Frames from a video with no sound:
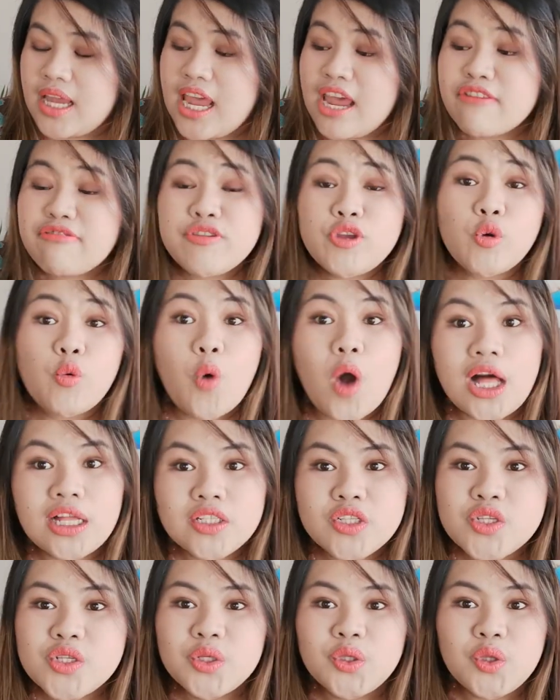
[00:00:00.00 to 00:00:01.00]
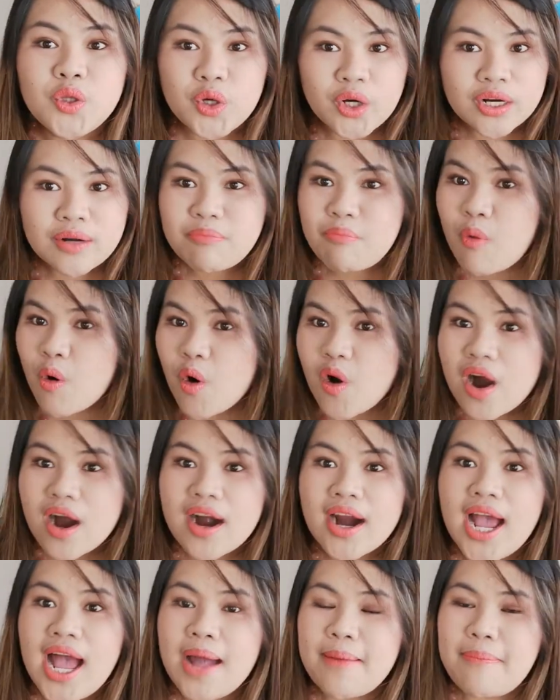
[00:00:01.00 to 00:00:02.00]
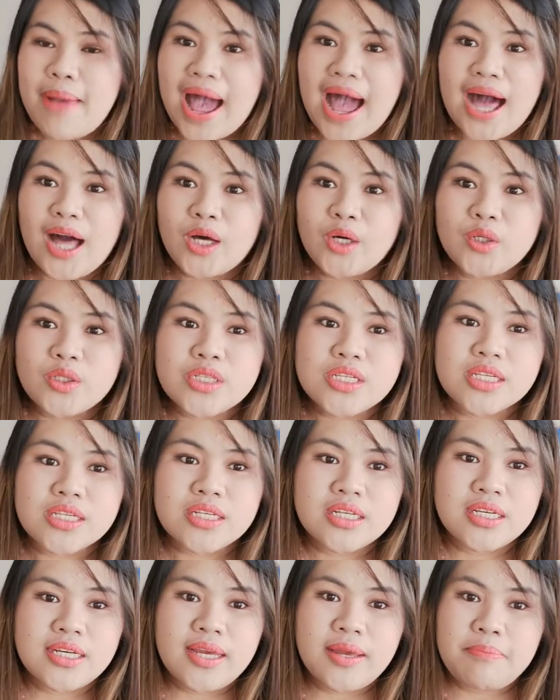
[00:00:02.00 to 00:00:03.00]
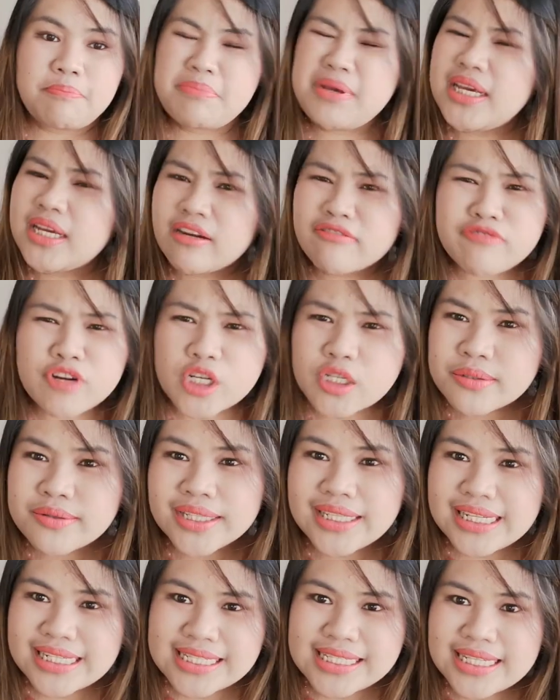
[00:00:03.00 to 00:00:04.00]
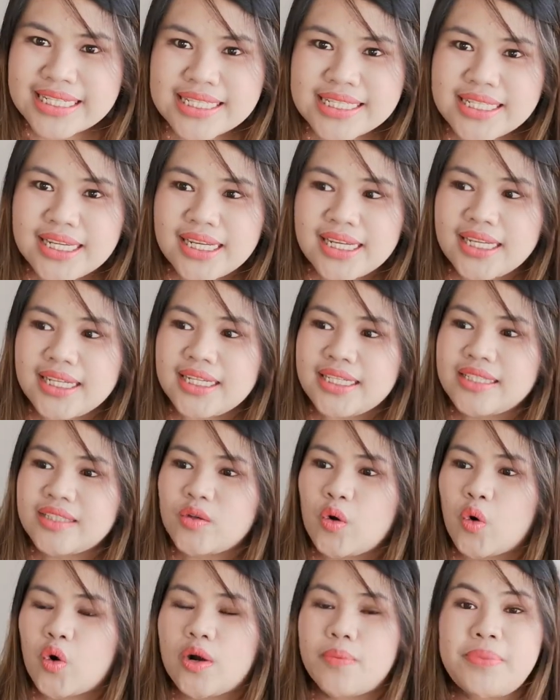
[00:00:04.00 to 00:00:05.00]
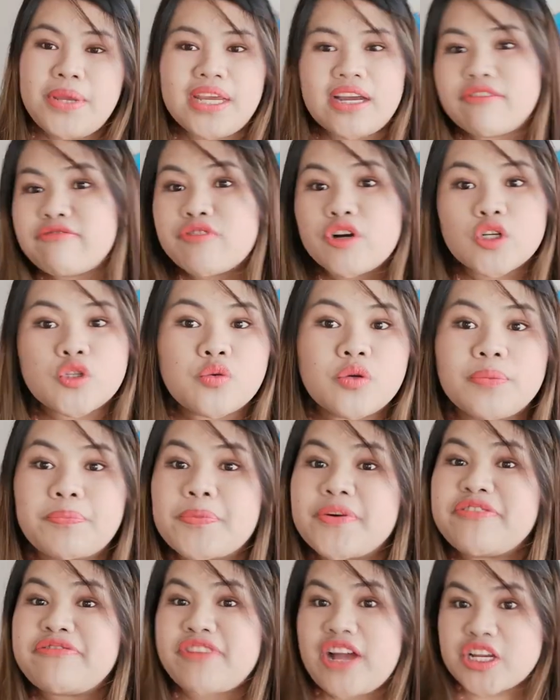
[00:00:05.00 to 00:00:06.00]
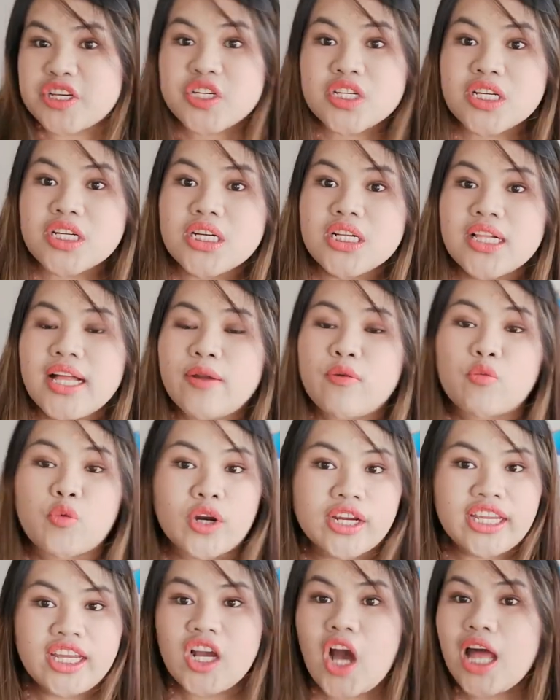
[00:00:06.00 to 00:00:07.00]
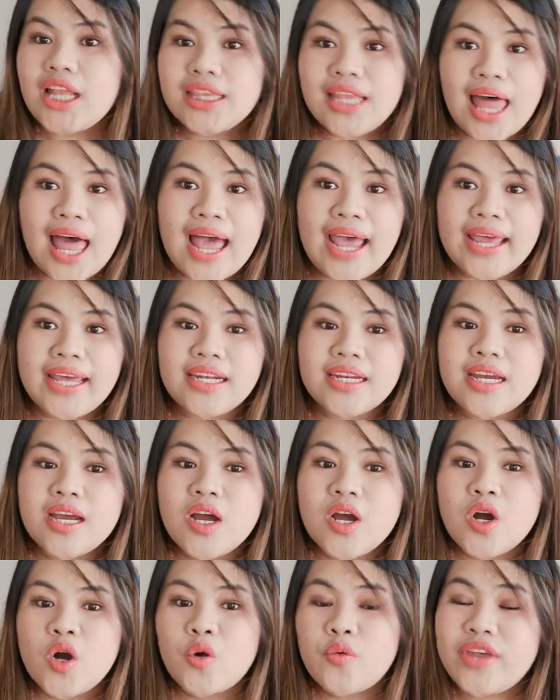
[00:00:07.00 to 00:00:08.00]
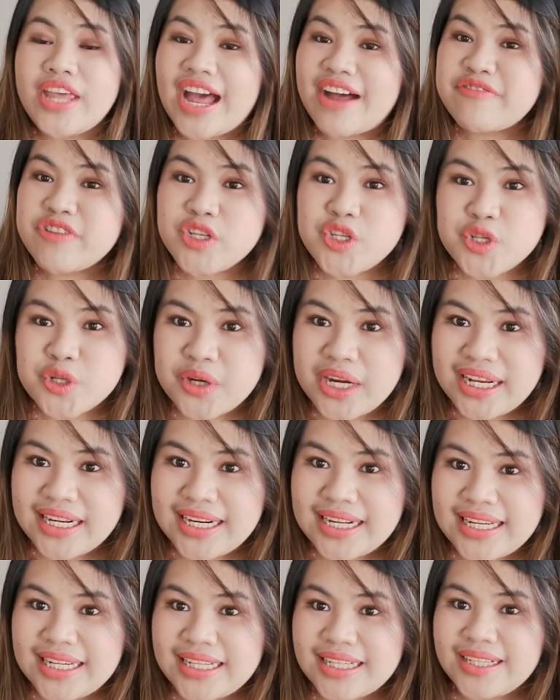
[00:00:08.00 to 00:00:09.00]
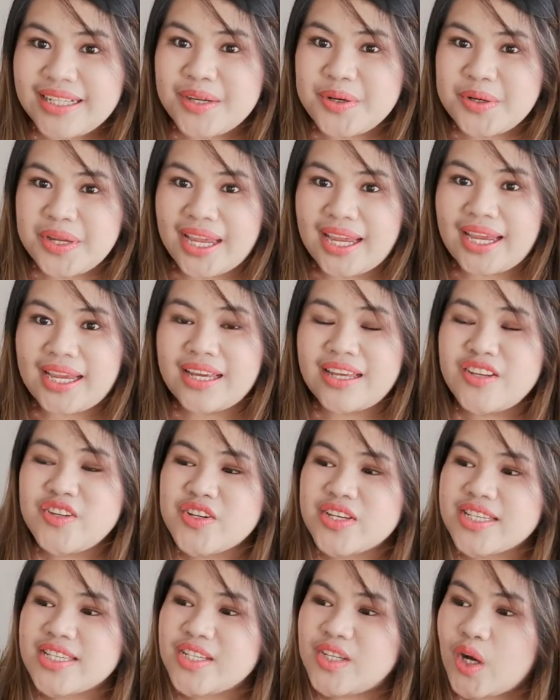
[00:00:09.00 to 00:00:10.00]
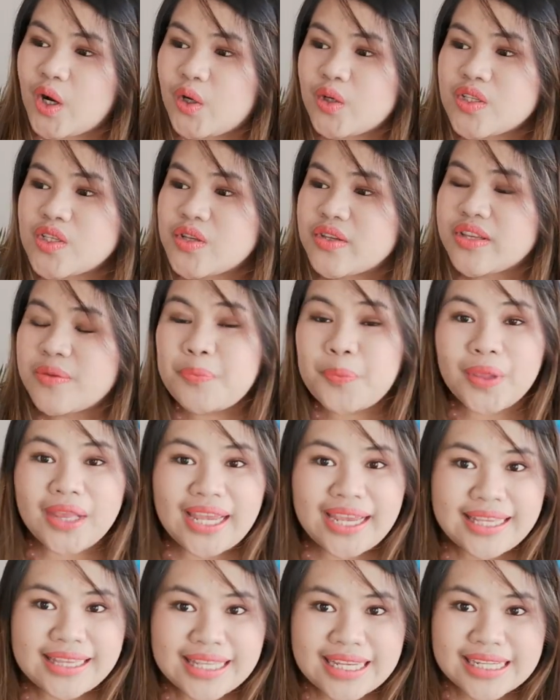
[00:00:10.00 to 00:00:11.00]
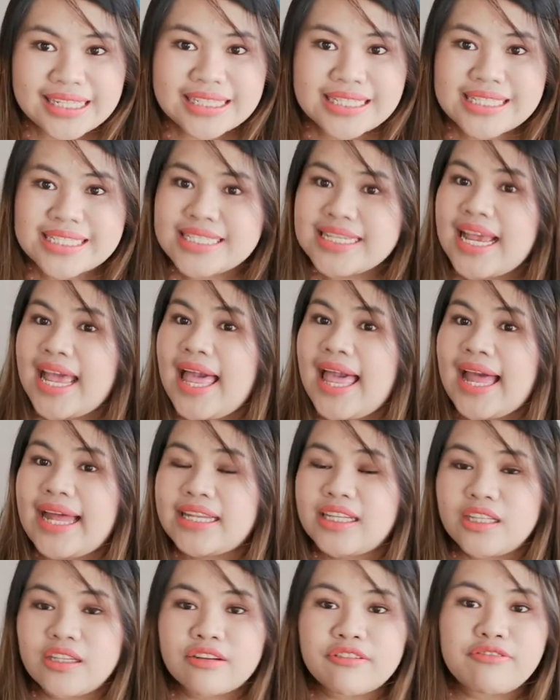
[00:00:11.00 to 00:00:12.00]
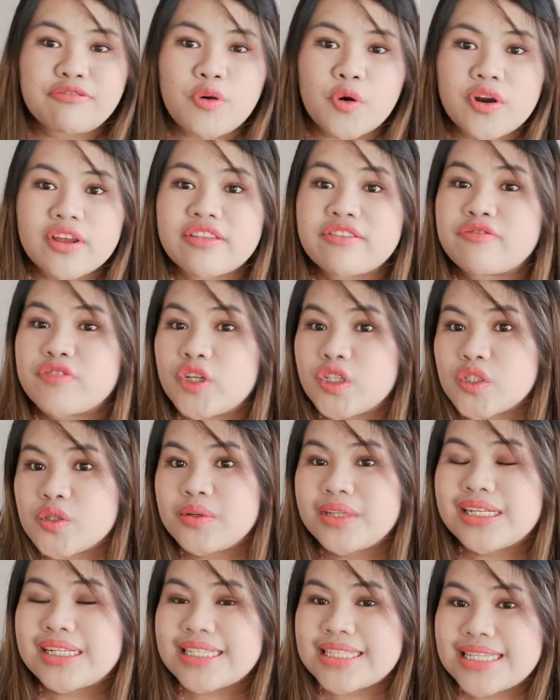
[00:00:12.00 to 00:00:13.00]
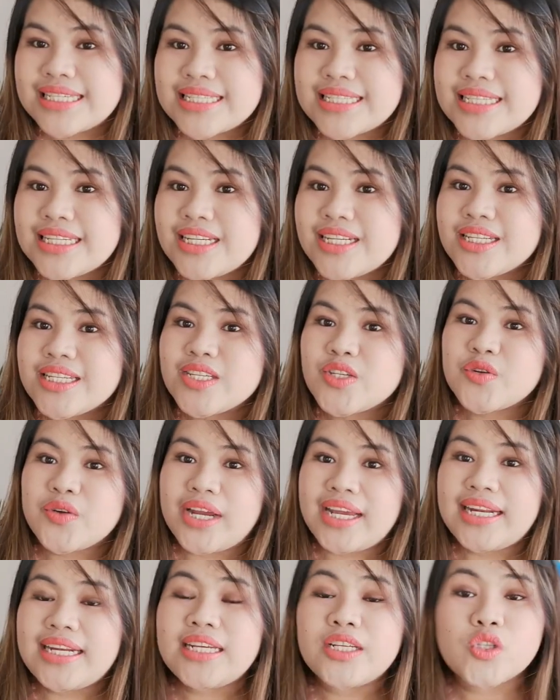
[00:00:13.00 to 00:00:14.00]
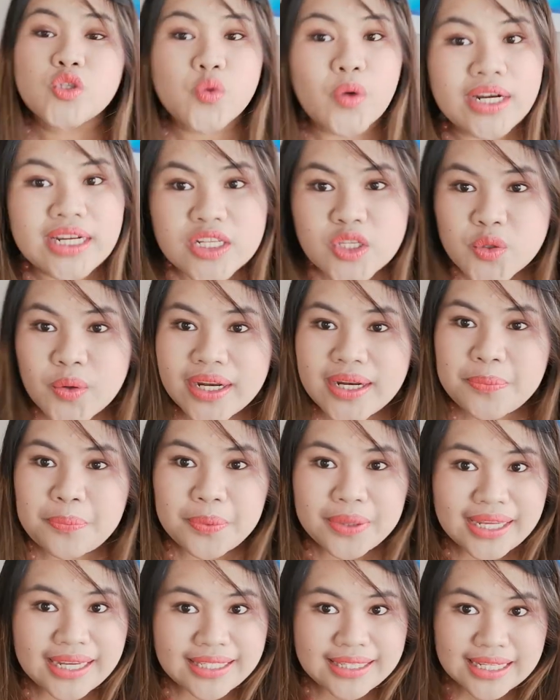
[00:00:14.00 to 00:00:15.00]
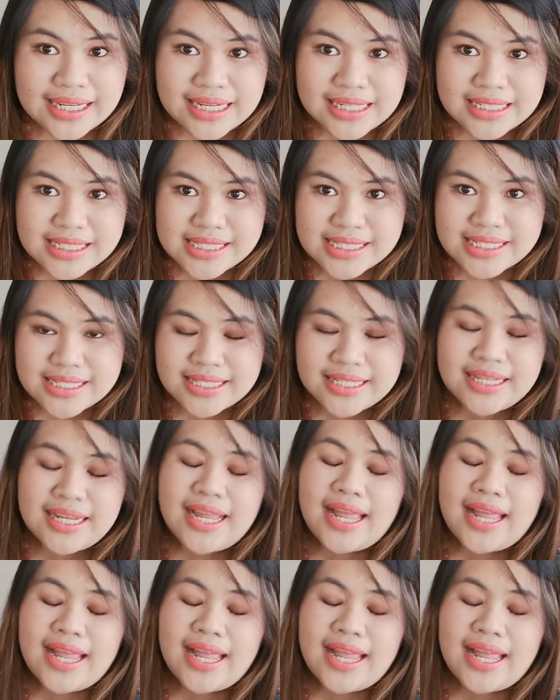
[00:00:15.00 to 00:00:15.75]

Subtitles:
If you want to learn more about being a virtual assistant or being a virtual professional and working online, we have a training, okay? Just go to the playlist and look for the Virtual Assistant Training 2020 playlist.